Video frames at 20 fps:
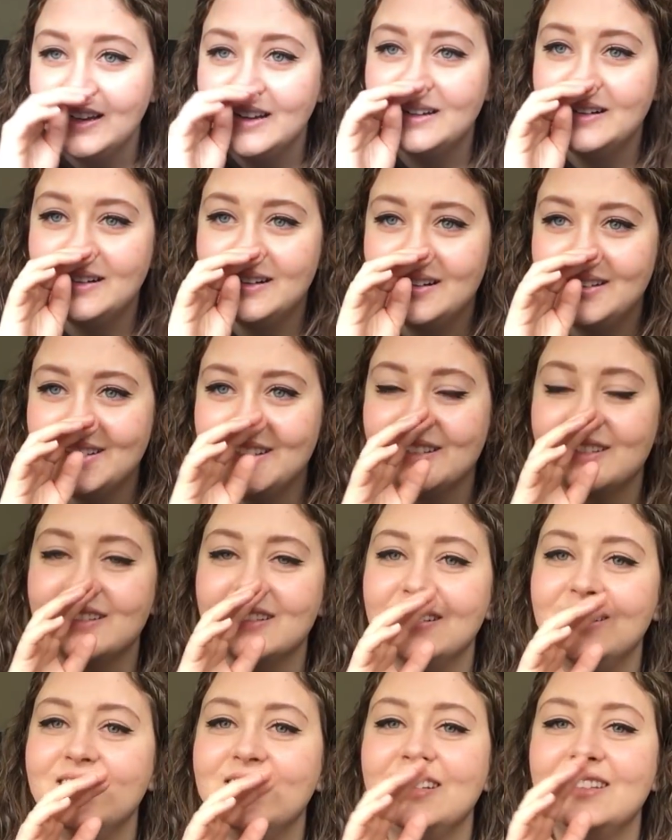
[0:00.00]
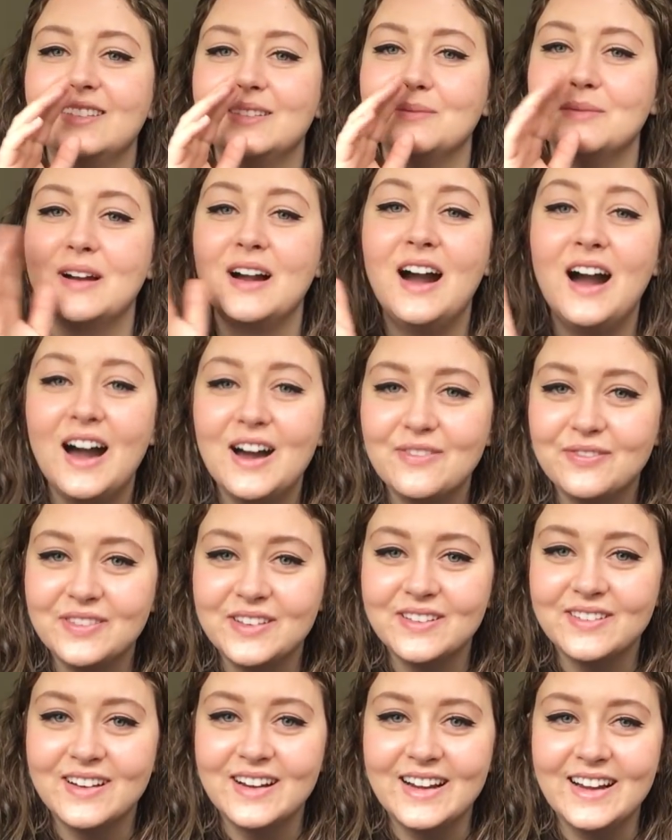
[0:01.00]
Oh, your girl needs some
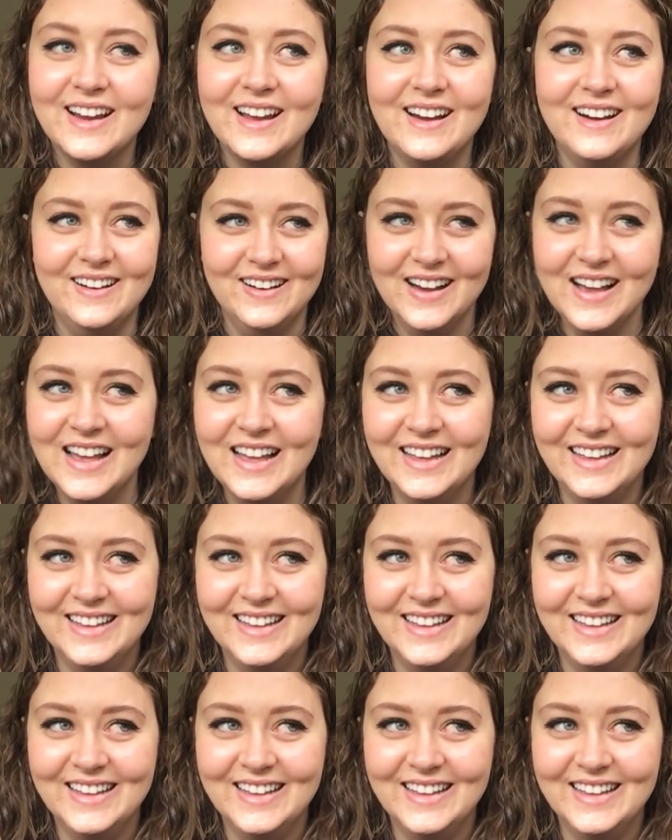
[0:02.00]
coffee right now.